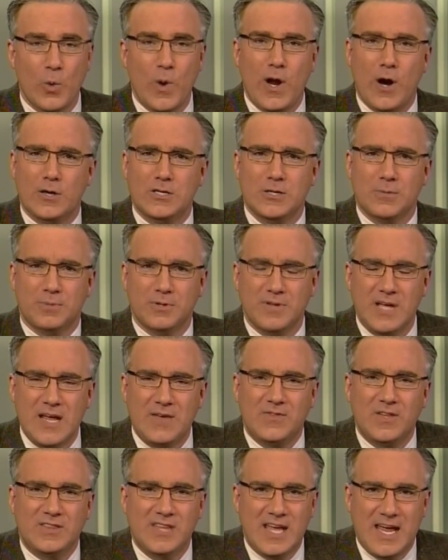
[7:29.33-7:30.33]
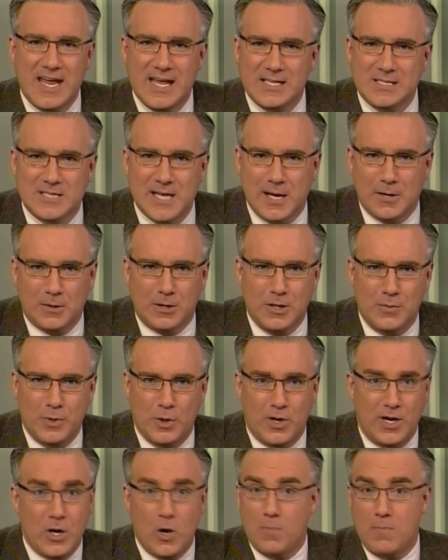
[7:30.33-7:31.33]
We are to believe that the intel
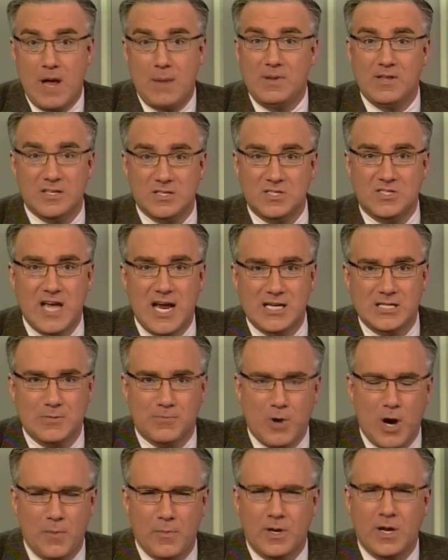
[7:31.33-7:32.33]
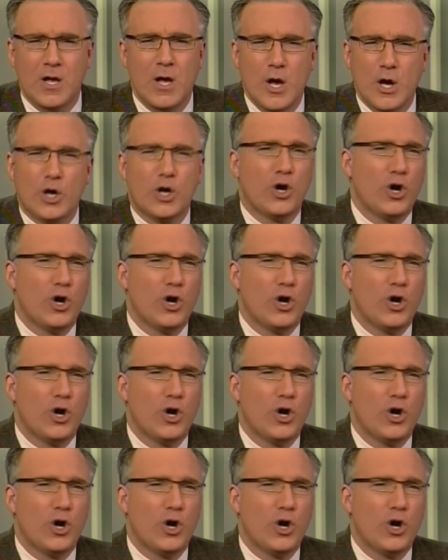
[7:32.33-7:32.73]
community, or maybe the State Department,